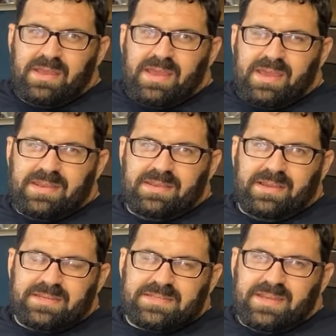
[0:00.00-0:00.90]
And in
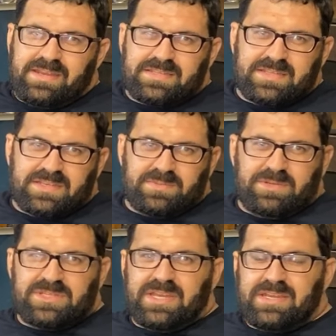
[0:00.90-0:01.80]
1986,
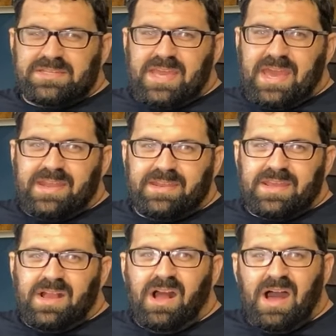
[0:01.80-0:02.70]
Mercedes added
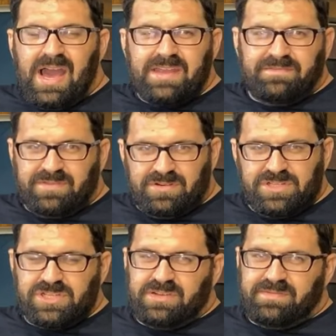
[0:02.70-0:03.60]
a hot
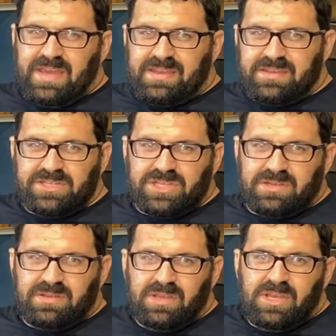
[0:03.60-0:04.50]
version of that
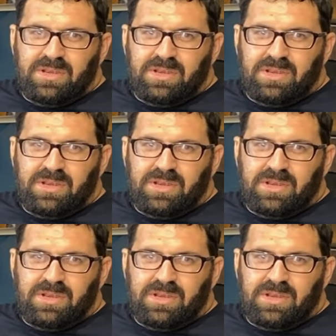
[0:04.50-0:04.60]
engine